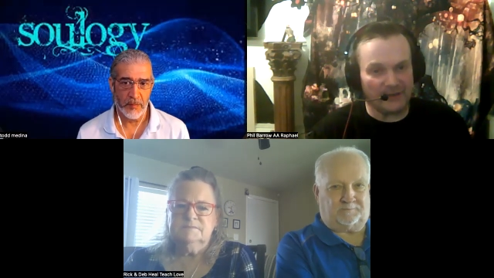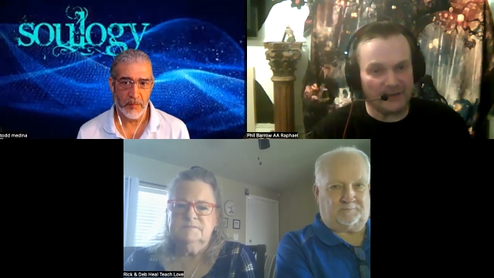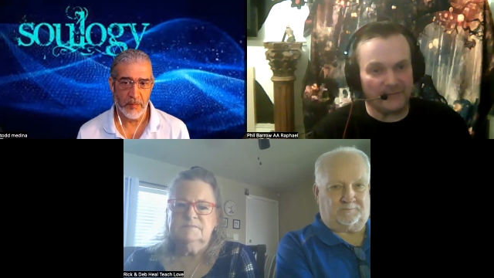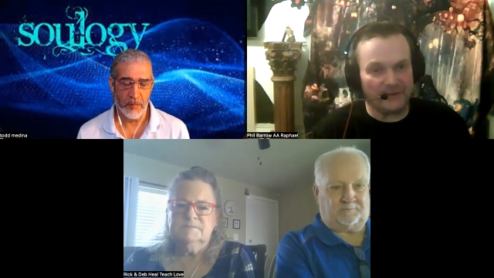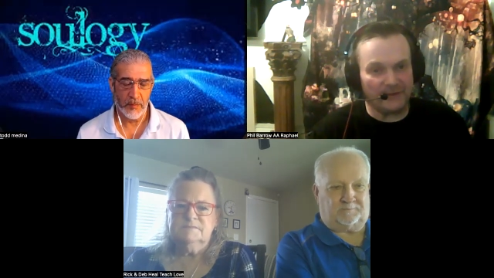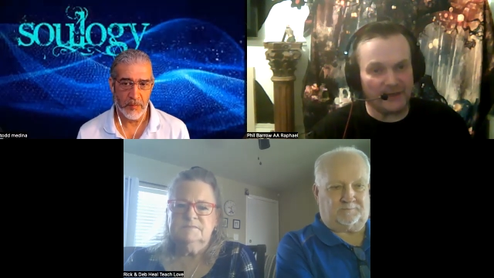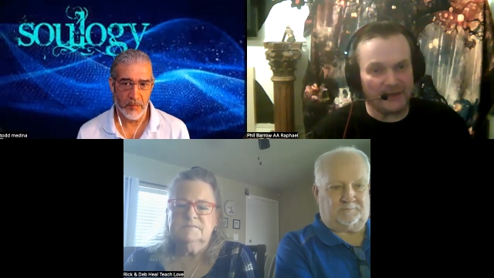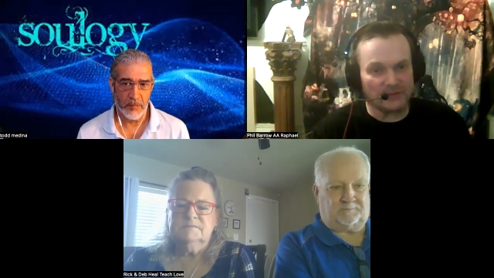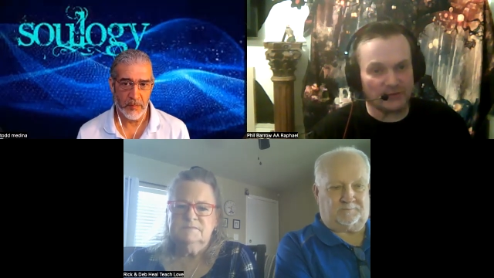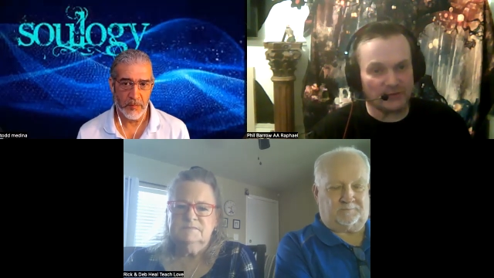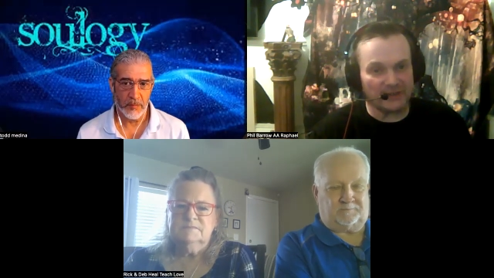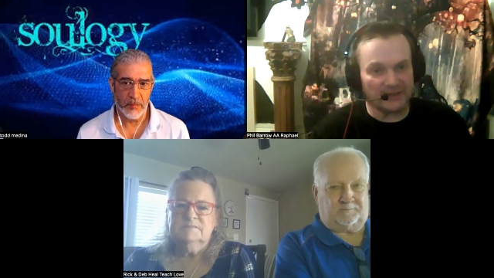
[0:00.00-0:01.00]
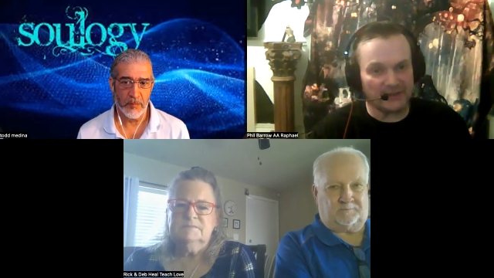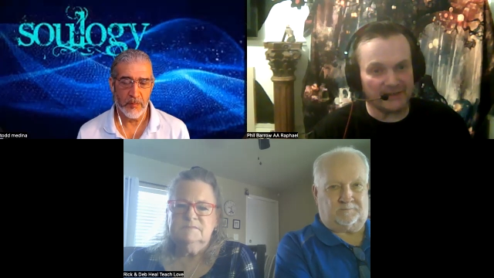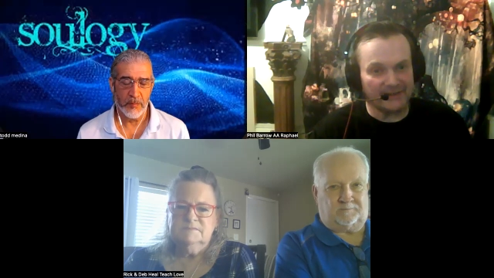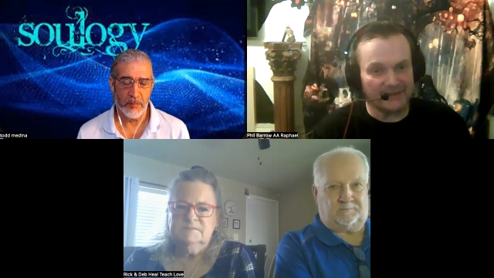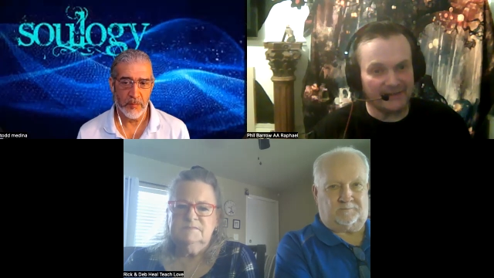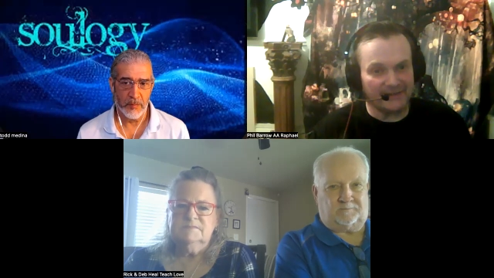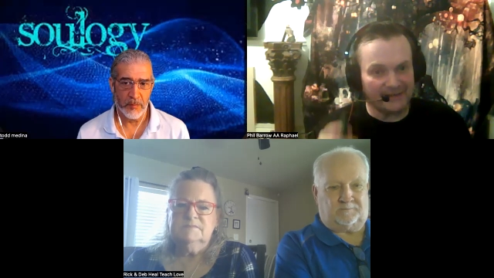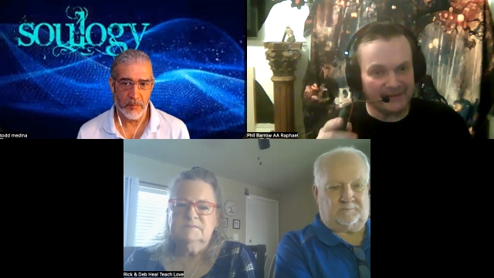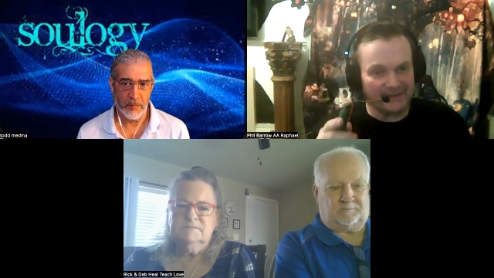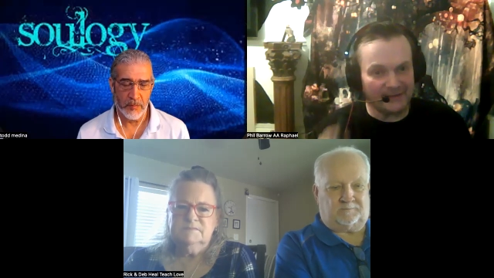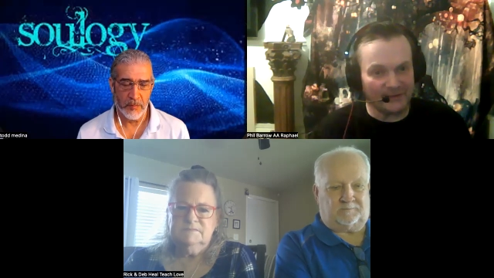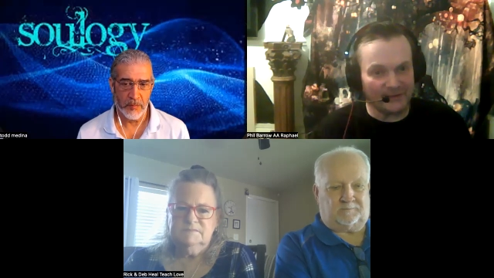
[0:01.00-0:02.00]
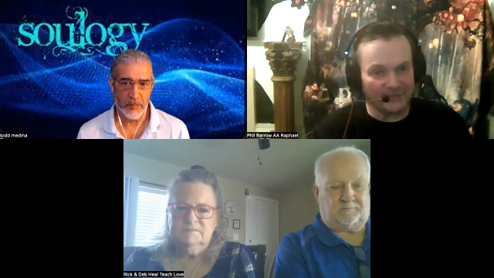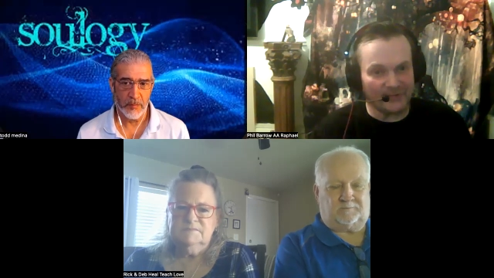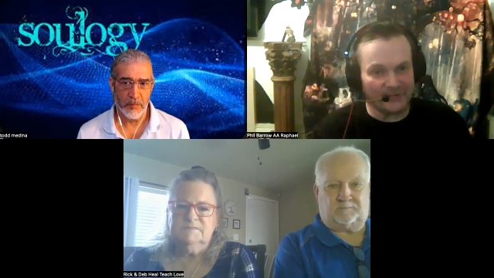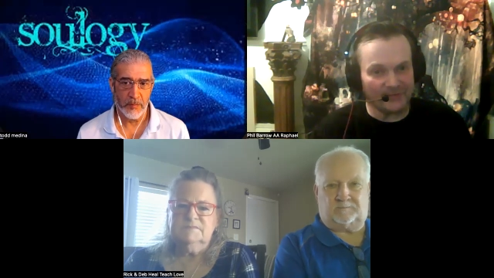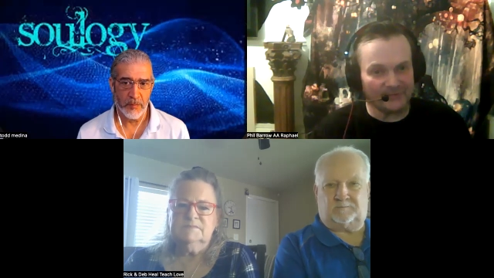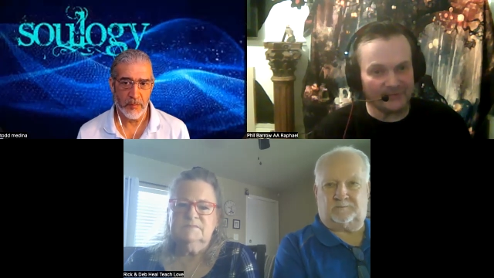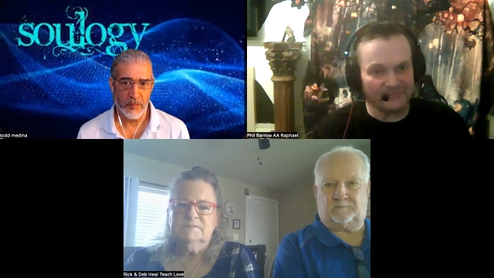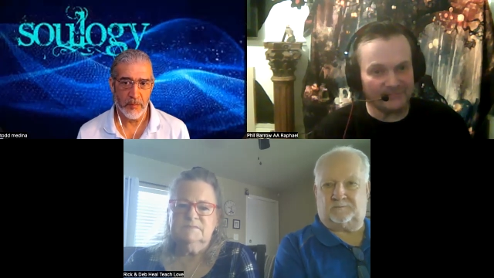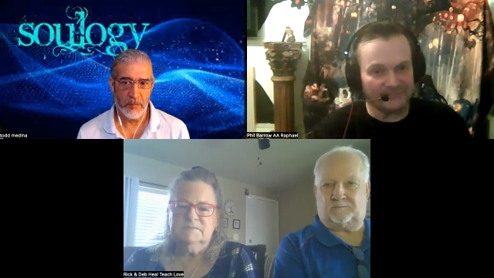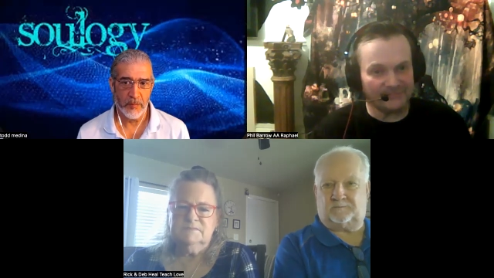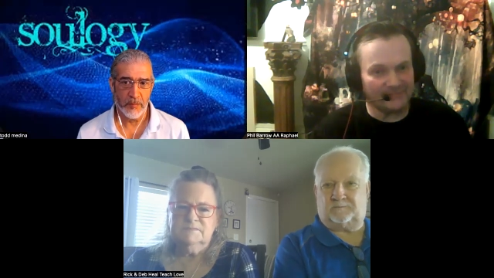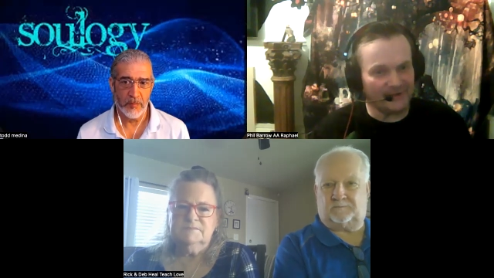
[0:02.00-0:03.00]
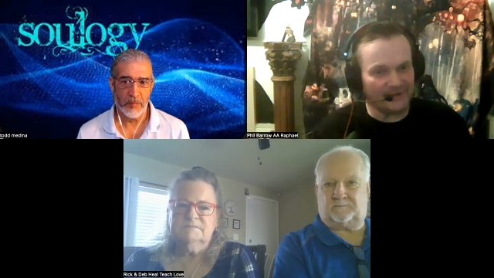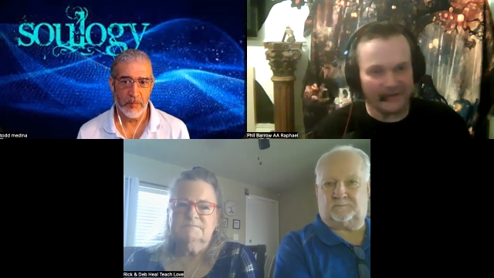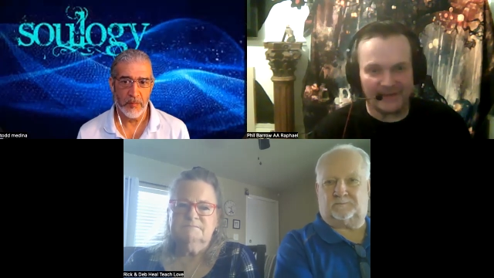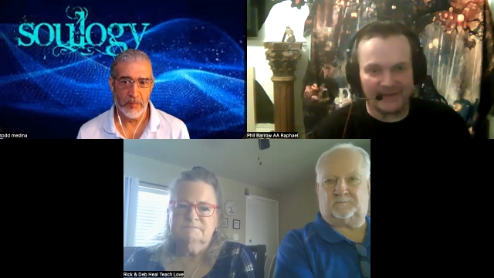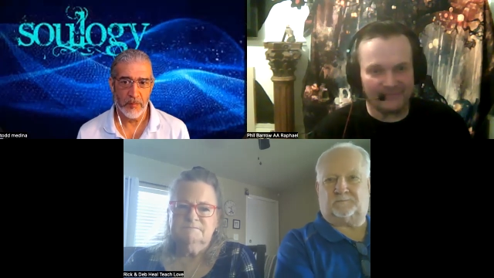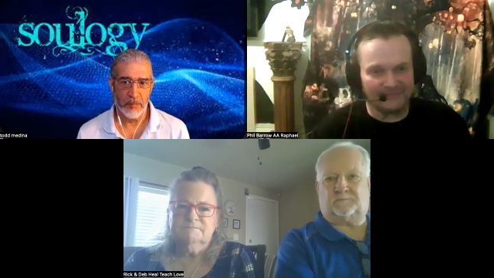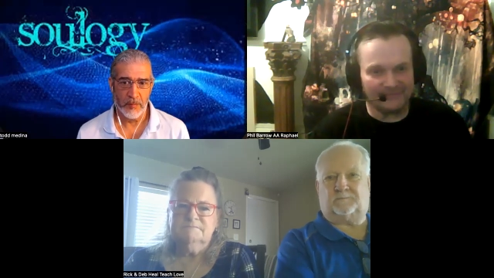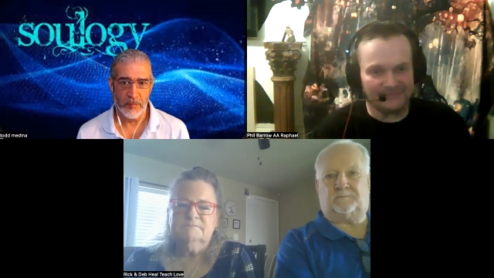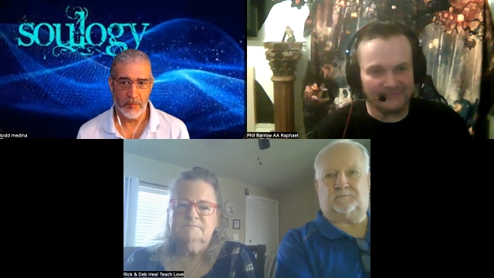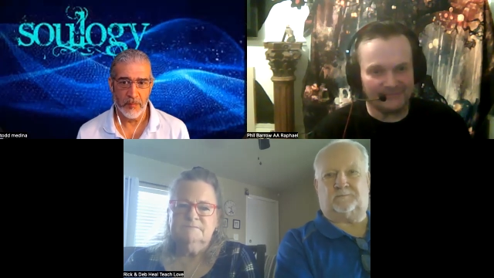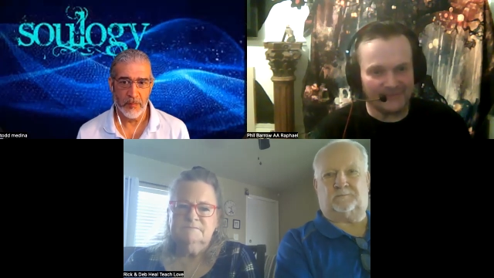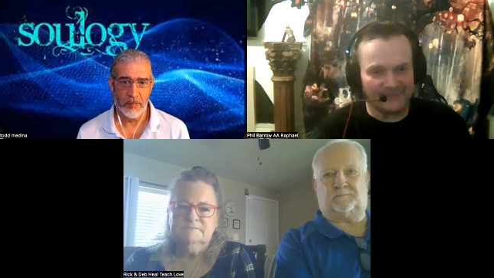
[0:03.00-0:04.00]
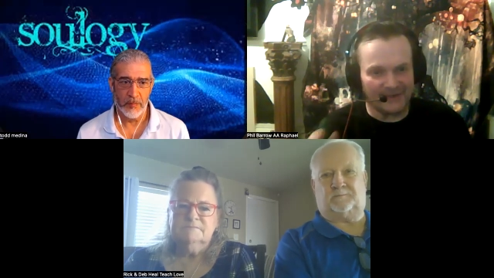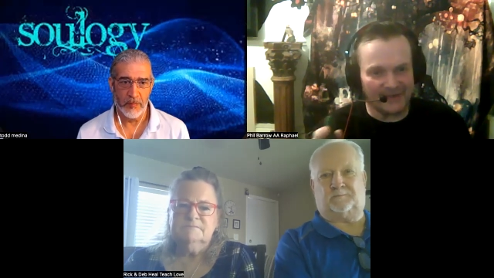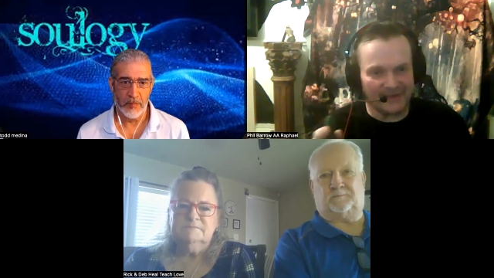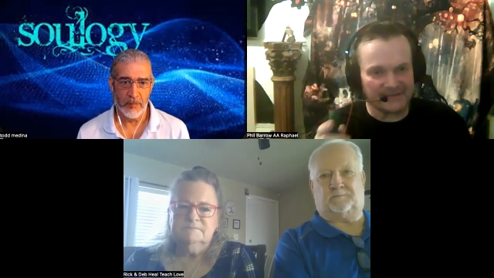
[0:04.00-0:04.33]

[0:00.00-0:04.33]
Speaker 1: if you get triggered, you're the problem, not them. That's